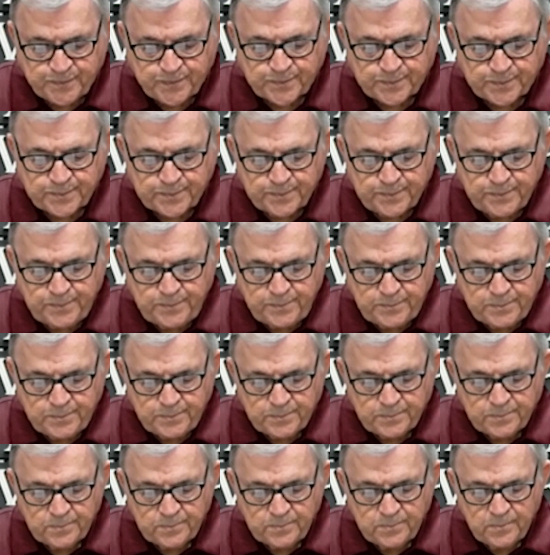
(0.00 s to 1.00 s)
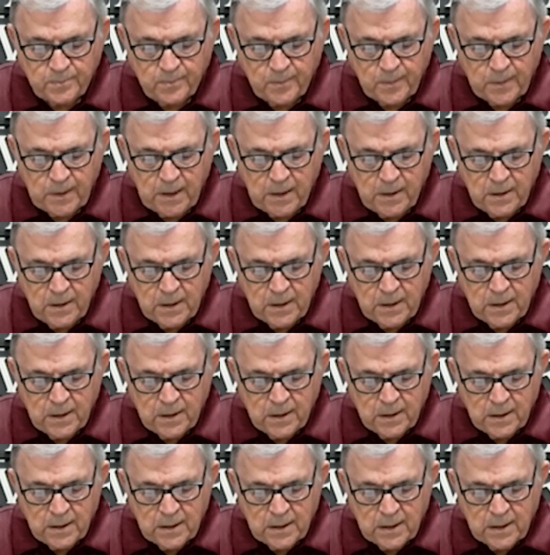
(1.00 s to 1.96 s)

No one is speaking in this clip.